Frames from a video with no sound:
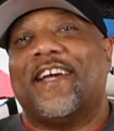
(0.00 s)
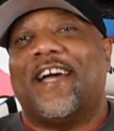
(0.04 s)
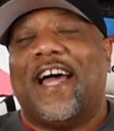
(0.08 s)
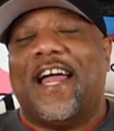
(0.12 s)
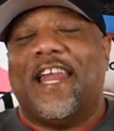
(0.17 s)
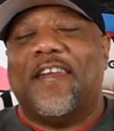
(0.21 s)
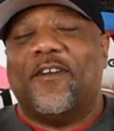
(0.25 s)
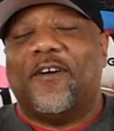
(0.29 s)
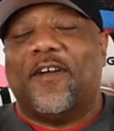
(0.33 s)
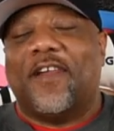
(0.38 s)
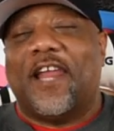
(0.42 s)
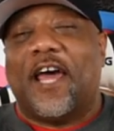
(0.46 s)

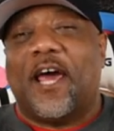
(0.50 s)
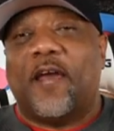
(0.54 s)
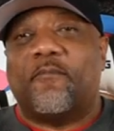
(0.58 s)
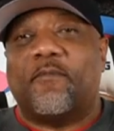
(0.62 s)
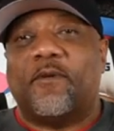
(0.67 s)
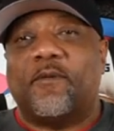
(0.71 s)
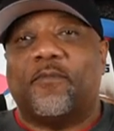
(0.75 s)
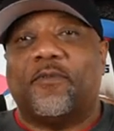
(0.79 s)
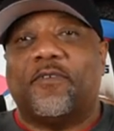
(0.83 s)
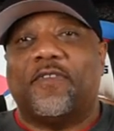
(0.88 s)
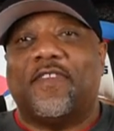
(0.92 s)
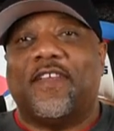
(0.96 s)
I know a lot of
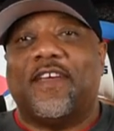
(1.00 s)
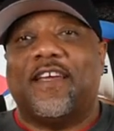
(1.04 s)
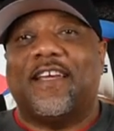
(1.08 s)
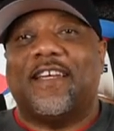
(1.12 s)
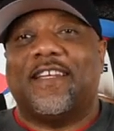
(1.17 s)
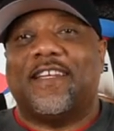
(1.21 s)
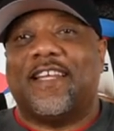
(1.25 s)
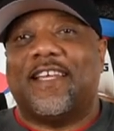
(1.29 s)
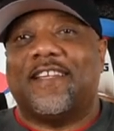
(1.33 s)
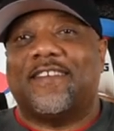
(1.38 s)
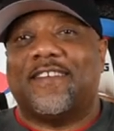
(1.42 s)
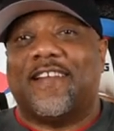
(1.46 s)
people
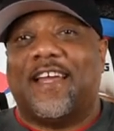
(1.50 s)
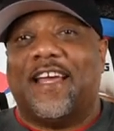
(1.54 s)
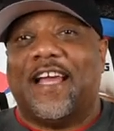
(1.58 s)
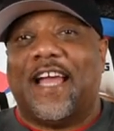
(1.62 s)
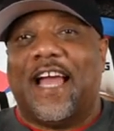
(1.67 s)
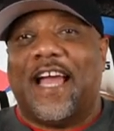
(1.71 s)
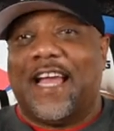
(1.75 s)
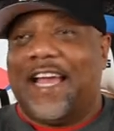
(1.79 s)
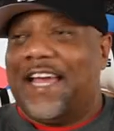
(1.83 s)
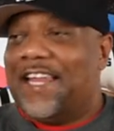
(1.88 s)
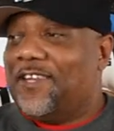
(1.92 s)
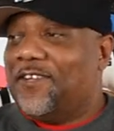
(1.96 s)
think that's like
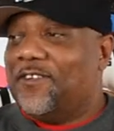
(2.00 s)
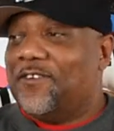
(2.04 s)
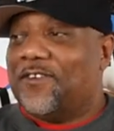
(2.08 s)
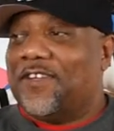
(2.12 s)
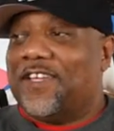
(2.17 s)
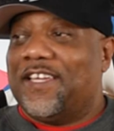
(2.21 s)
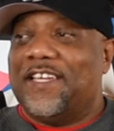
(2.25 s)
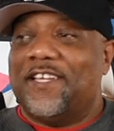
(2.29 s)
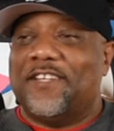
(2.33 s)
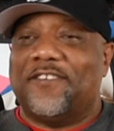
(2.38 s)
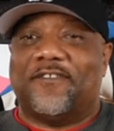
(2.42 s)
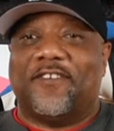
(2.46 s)
I got little
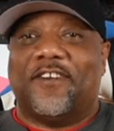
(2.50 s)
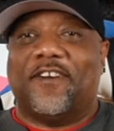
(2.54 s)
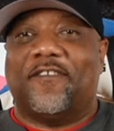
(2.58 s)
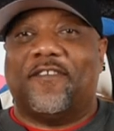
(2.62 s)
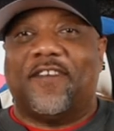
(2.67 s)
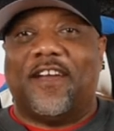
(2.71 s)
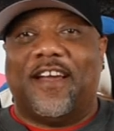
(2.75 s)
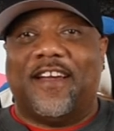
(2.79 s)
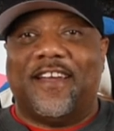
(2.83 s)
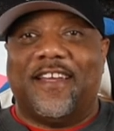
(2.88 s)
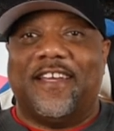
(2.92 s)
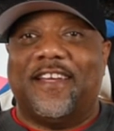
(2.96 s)
kids running
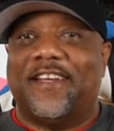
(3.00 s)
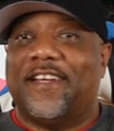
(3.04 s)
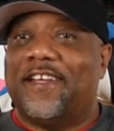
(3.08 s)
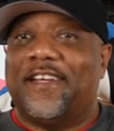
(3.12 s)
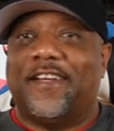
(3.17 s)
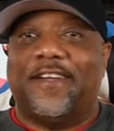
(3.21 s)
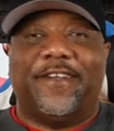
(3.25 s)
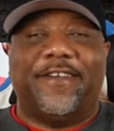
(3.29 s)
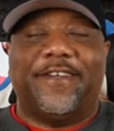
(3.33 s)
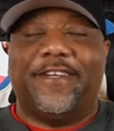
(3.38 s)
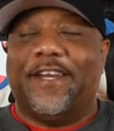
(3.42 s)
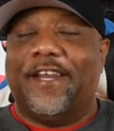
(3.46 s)
around here.
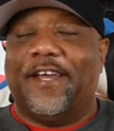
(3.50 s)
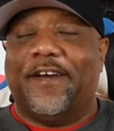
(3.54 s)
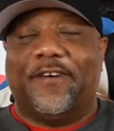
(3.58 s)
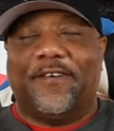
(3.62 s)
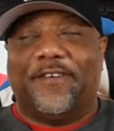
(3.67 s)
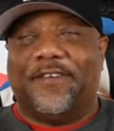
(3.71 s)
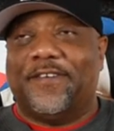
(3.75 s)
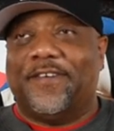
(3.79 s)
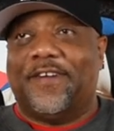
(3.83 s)
No,